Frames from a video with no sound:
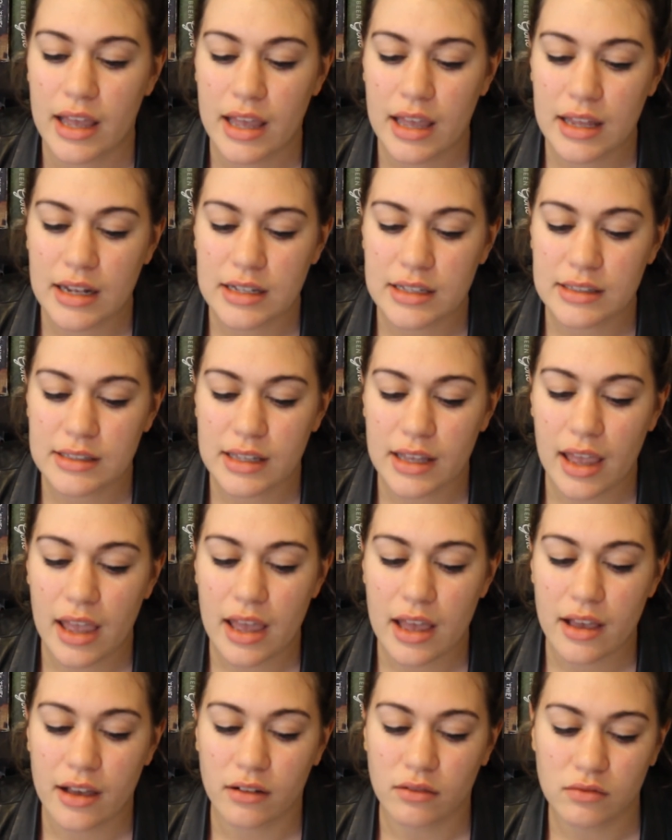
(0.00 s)
it is
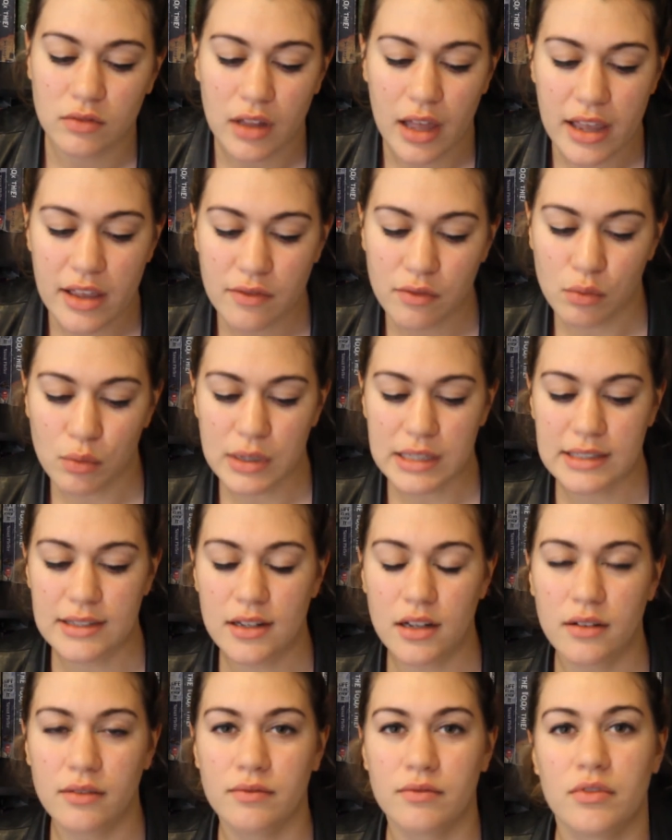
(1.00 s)
like life
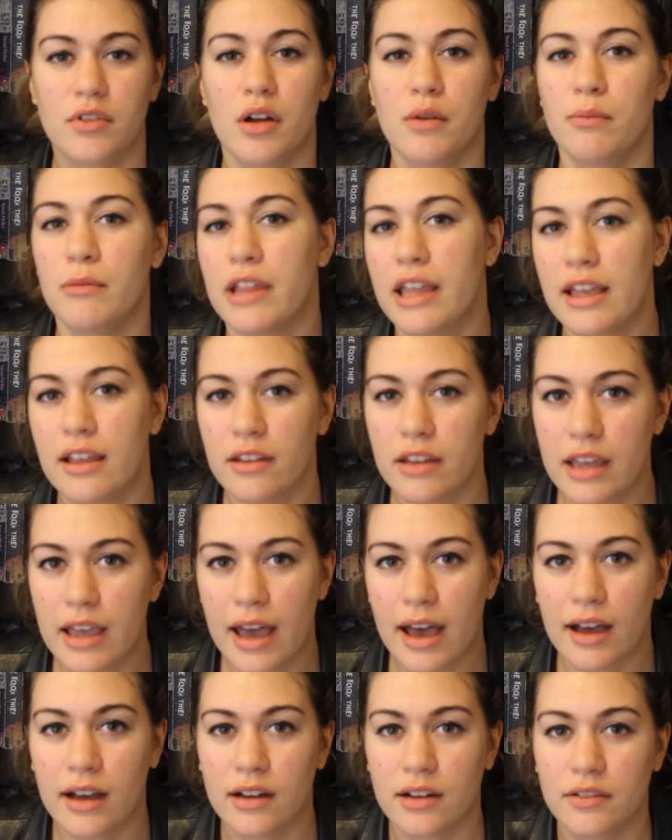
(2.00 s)
wisdom from Lang
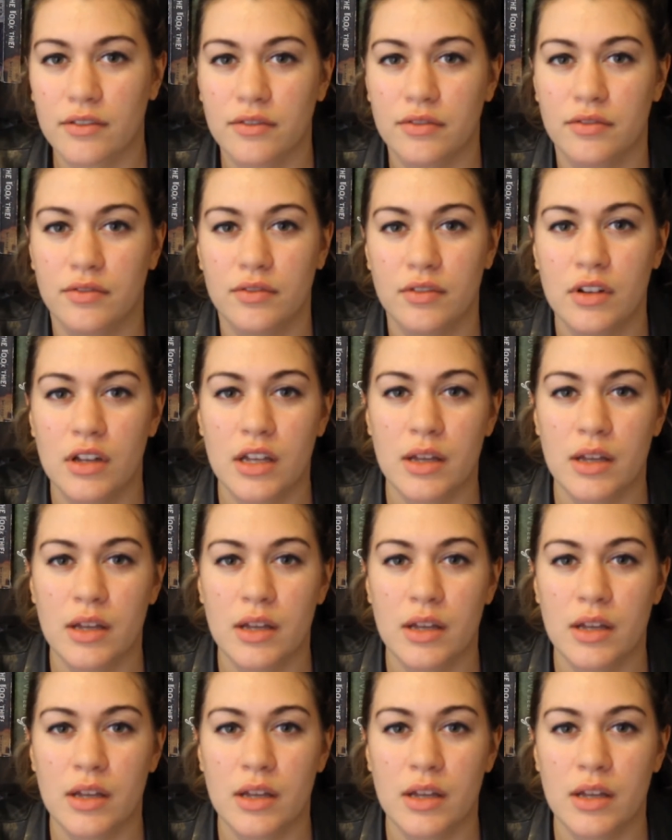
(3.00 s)
Leav